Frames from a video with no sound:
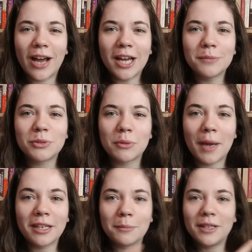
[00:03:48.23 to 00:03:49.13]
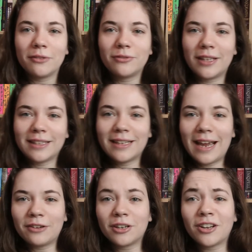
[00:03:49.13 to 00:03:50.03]
vibes reminding me of, like,
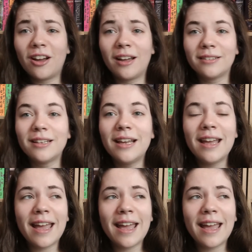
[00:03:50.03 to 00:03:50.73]
Aragon.